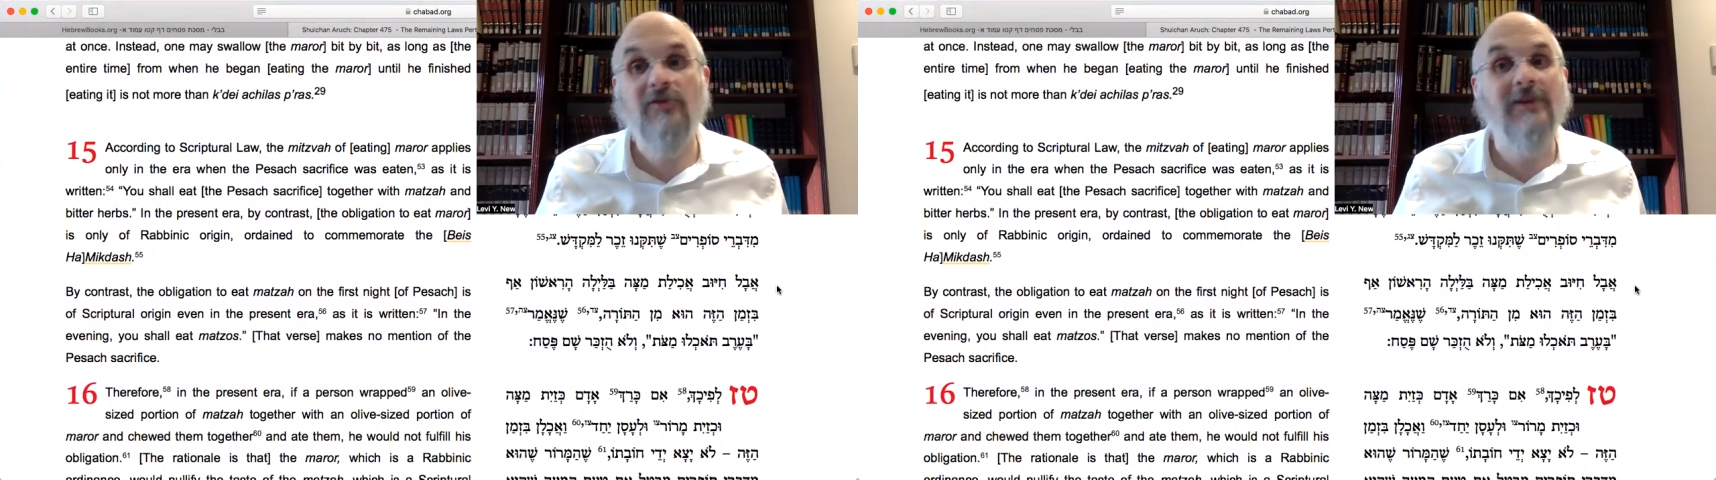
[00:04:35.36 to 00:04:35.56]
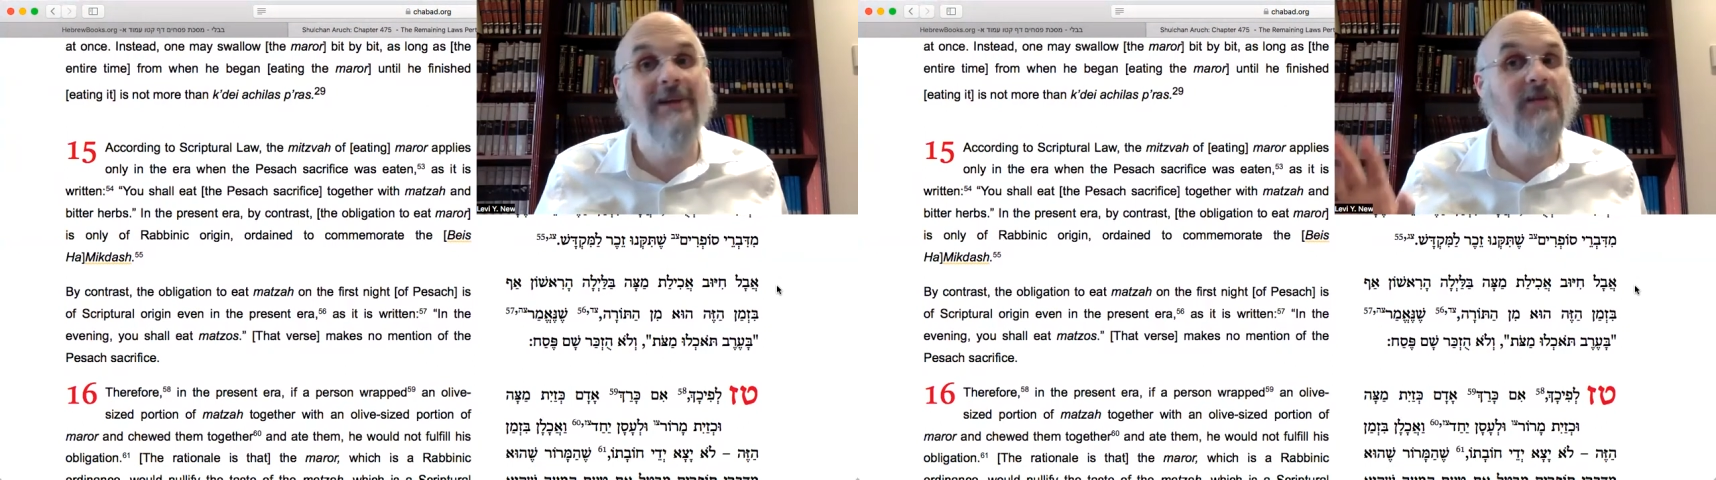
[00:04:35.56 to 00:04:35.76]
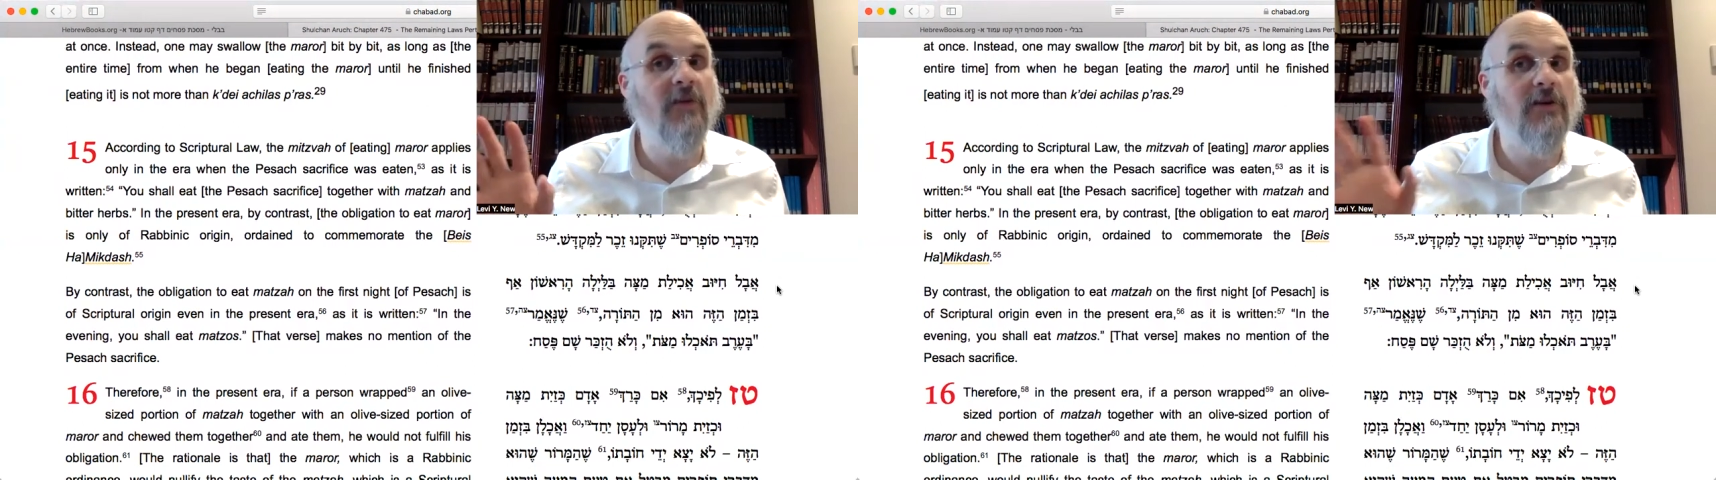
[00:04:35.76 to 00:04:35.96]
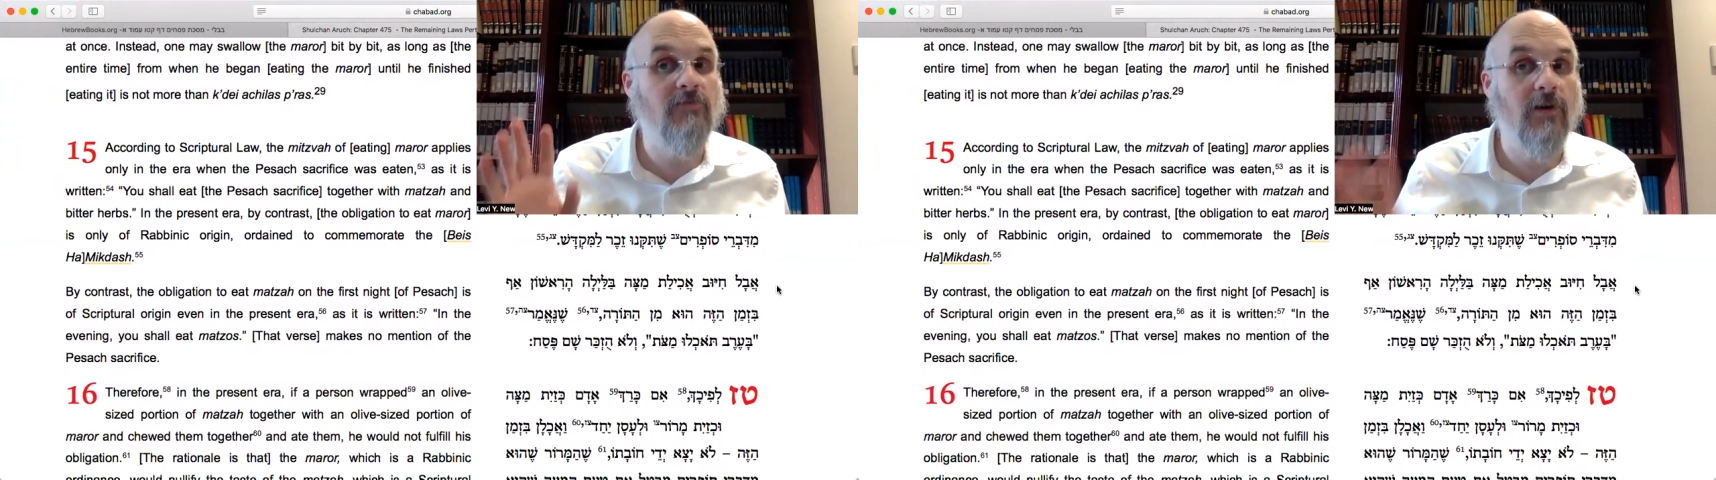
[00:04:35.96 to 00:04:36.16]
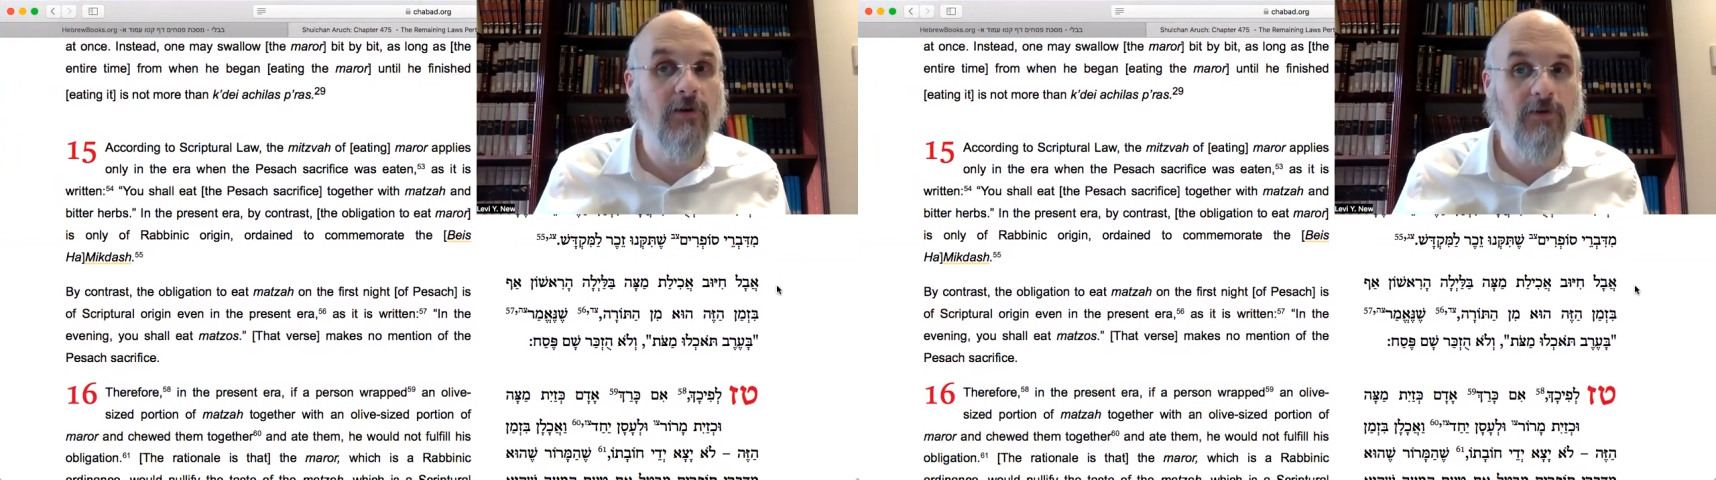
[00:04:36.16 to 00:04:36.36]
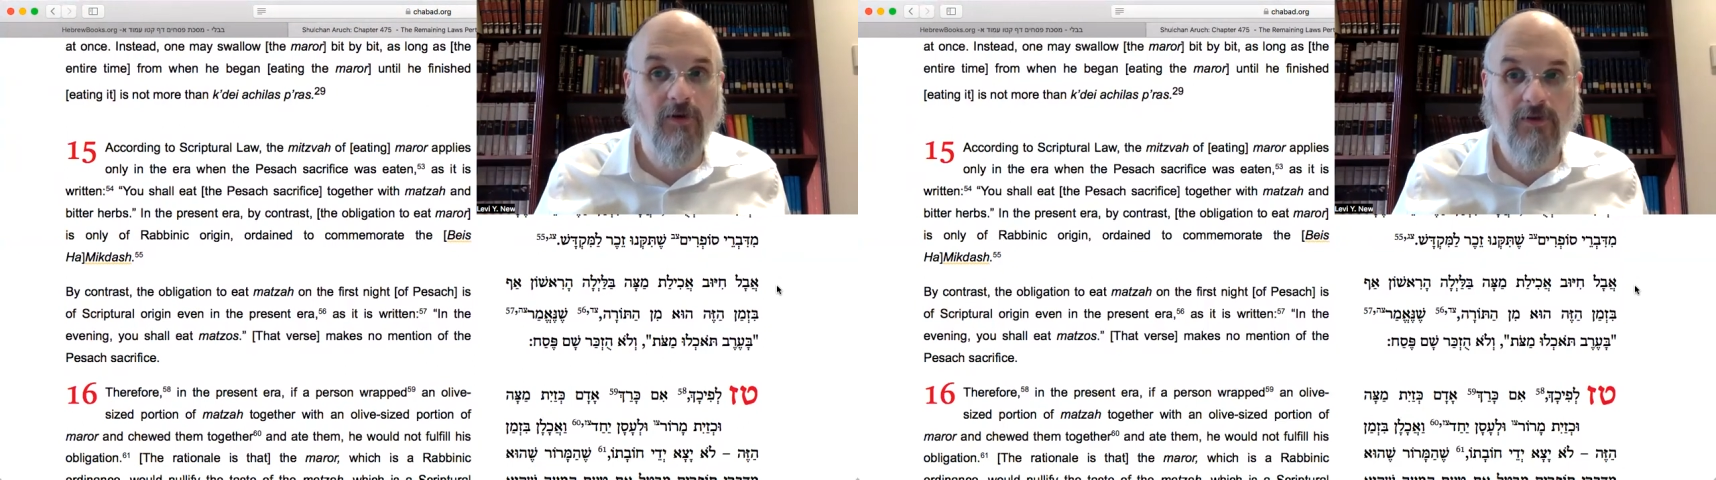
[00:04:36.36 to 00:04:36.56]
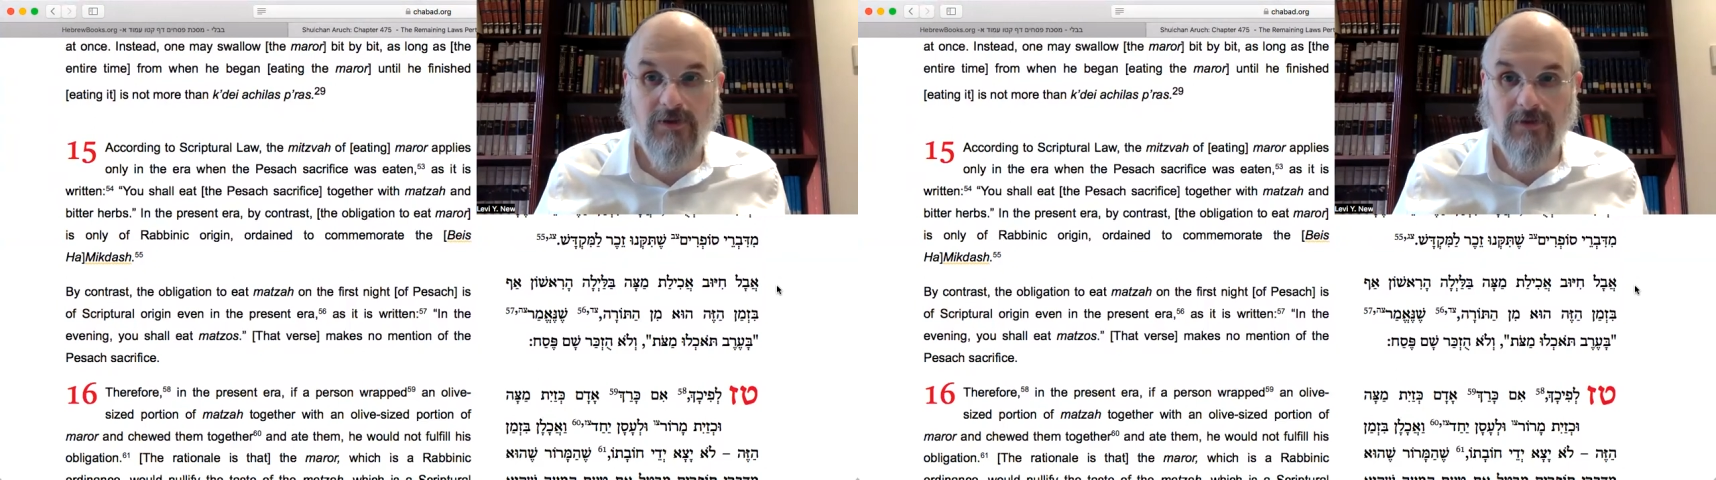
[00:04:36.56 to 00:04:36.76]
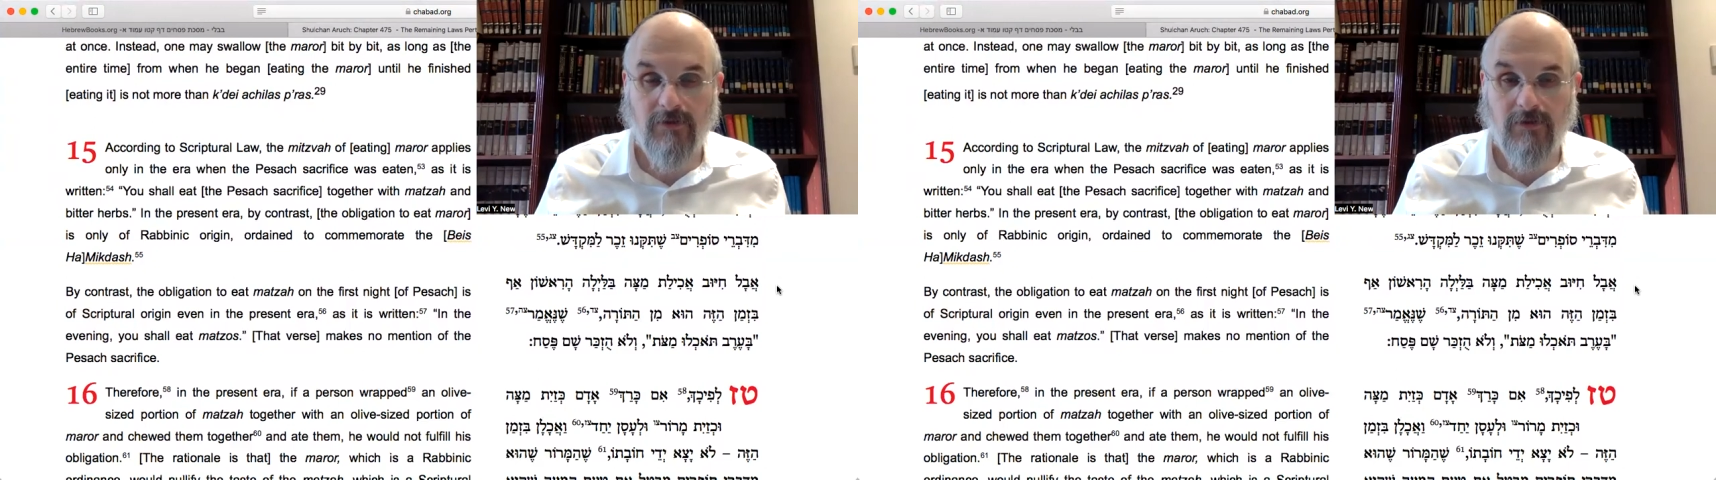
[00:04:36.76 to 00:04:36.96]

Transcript: So that's as far as maror goes.